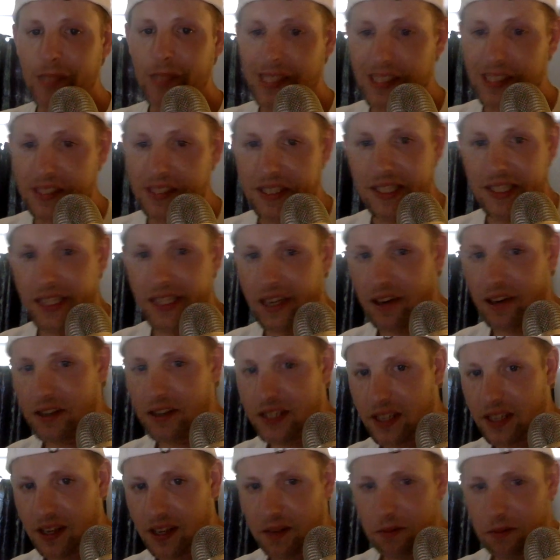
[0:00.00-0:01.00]
Scary
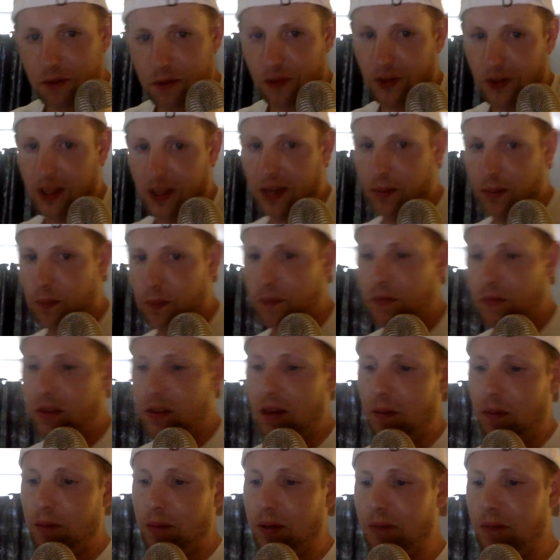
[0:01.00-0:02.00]
times for
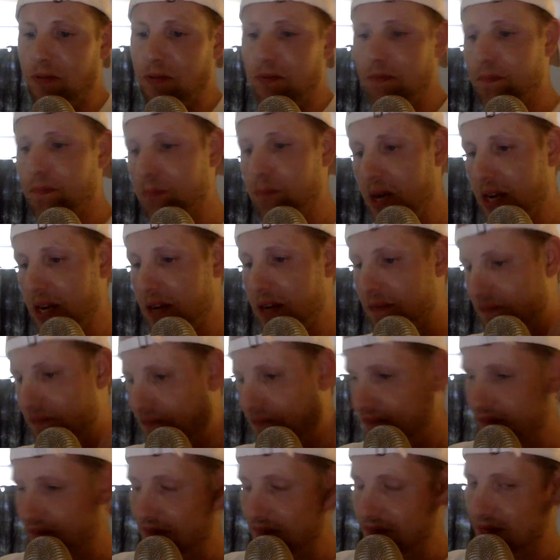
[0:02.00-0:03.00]
them people. But
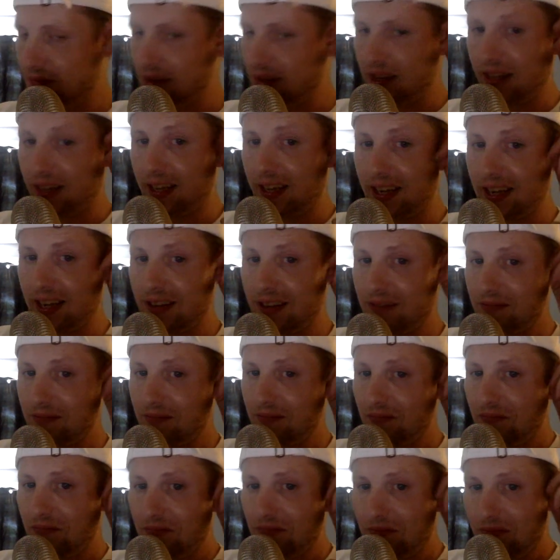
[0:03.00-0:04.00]
again,
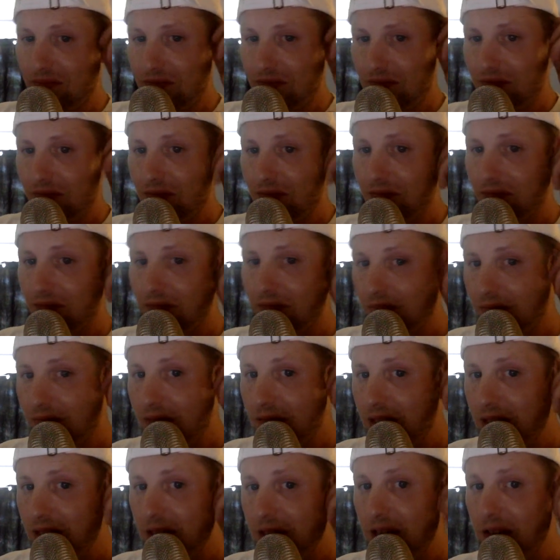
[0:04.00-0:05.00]

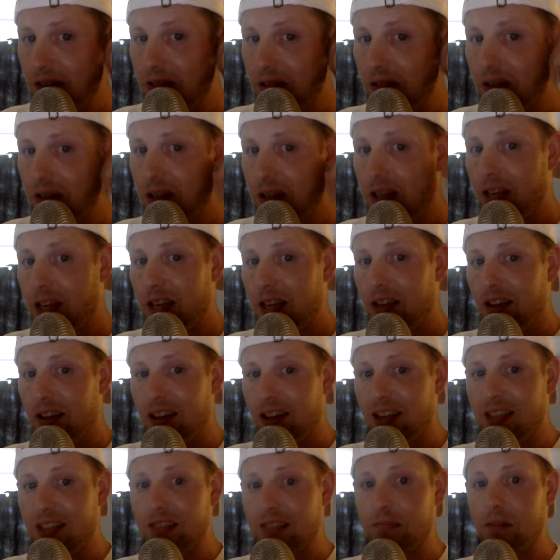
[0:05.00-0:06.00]

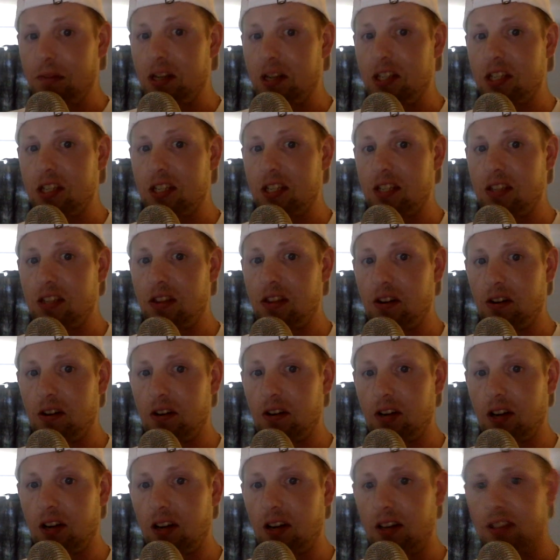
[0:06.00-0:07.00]
as much as they're
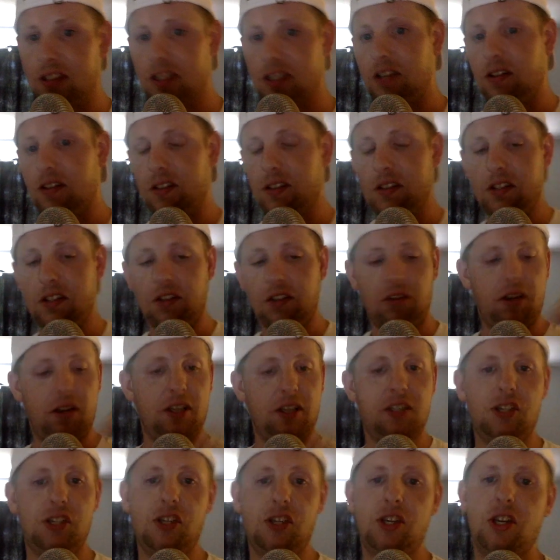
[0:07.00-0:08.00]
causing all this
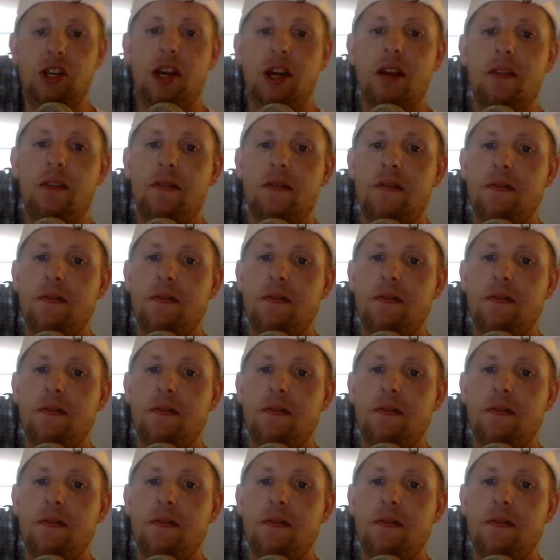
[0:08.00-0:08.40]
crazy shit,